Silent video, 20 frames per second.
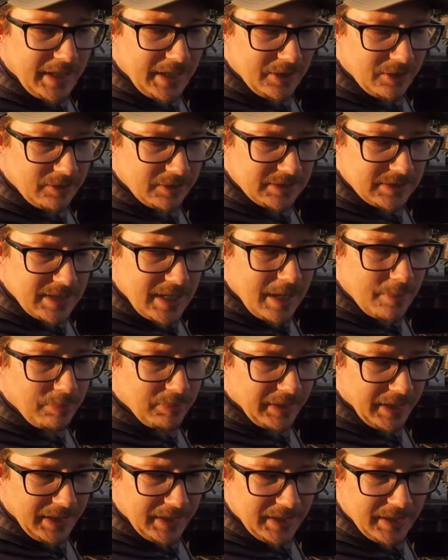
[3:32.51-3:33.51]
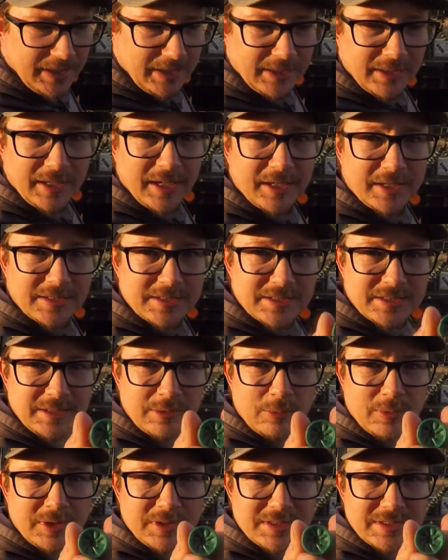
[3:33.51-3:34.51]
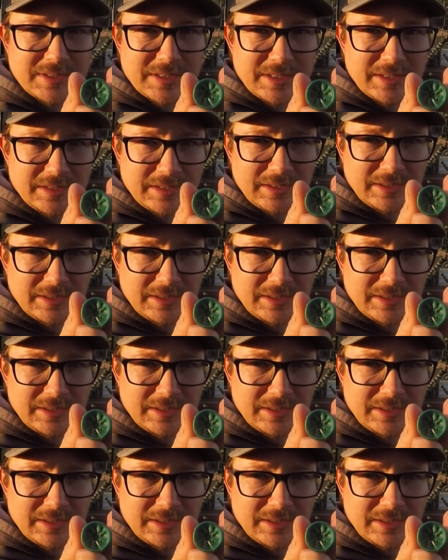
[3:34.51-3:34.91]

I know it's not plated. I can kind of see one sitting